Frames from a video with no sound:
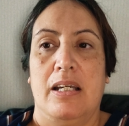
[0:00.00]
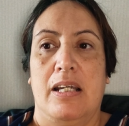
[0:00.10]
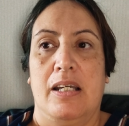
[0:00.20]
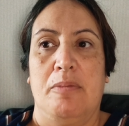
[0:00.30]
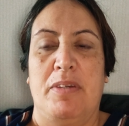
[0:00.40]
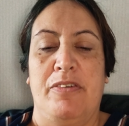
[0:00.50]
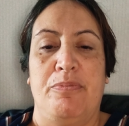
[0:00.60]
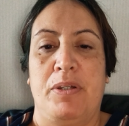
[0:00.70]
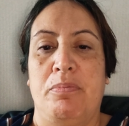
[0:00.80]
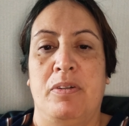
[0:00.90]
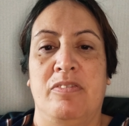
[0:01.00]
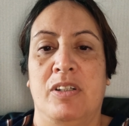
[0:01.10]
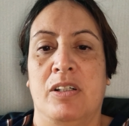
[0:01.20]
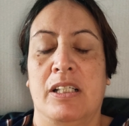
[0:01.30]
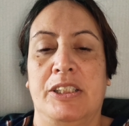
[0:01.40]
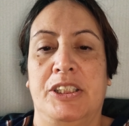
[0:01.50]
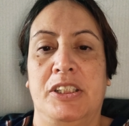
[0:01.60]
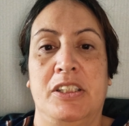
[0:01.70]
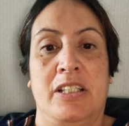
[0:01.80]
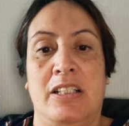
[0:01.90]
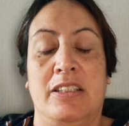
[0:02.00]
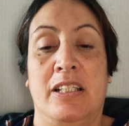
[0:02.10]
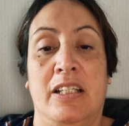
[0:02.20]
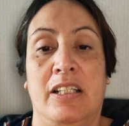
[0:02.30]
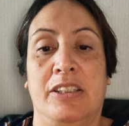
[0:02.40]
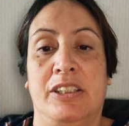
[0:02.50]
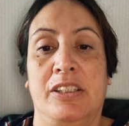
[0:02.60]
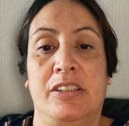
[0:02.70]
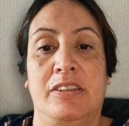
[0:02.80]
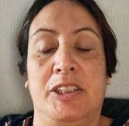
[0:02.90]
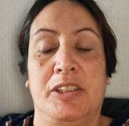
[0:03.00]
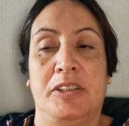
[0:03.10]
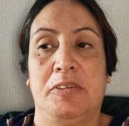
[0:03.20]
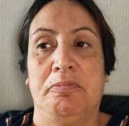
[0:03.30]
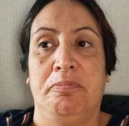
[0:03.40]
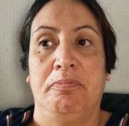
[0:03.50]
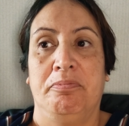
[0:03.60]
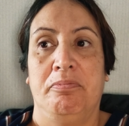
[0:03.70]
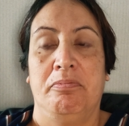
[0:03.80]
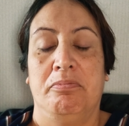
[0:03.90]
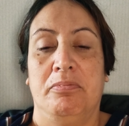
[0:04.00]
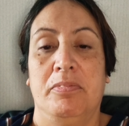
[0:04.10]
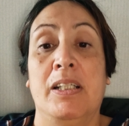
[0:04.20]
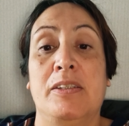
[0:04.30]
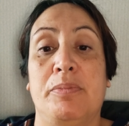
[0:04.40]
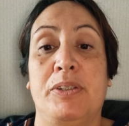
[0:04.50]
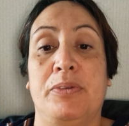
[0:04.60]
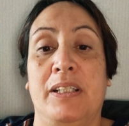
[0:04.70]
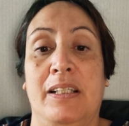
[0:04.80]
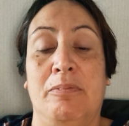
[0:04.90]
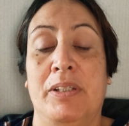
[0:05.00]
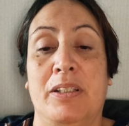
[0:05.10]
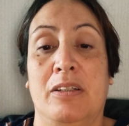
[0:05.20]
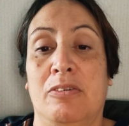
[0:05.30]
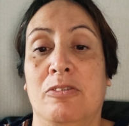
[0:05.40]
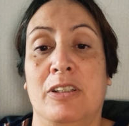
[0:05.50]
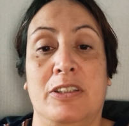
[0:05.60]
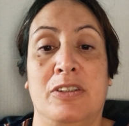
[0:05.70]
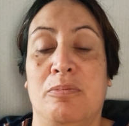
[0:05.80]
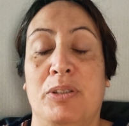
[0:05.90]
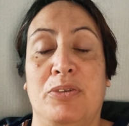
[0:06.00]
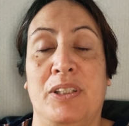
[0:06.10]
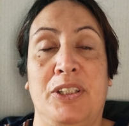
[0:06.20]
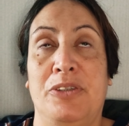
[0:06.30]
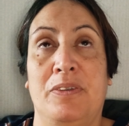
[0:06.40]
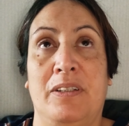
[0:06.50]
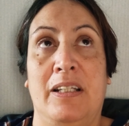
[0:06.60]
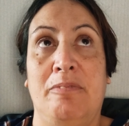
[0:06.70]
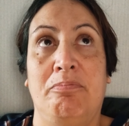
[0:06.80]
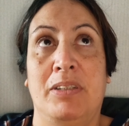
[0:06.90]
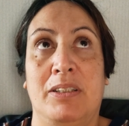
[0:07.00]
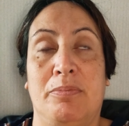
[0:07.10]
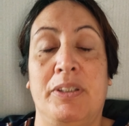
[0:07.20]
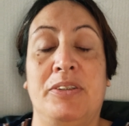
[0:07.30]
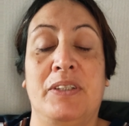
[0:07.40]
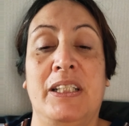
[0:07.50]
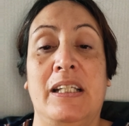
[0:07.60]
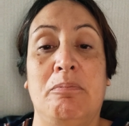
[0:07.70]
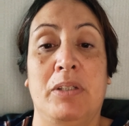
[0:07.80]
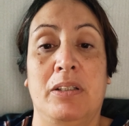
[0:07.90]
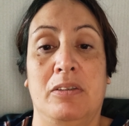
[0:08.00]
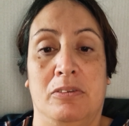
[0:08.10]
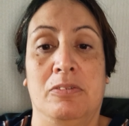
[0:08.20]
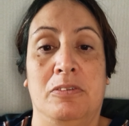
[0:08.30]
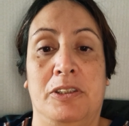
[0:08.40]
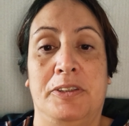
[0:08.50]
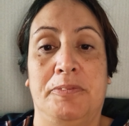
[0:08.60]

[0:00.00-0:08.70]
If people have got issues, that's their issues. It's between them and the Lord. It's not between you and them. It's between them and the Lord.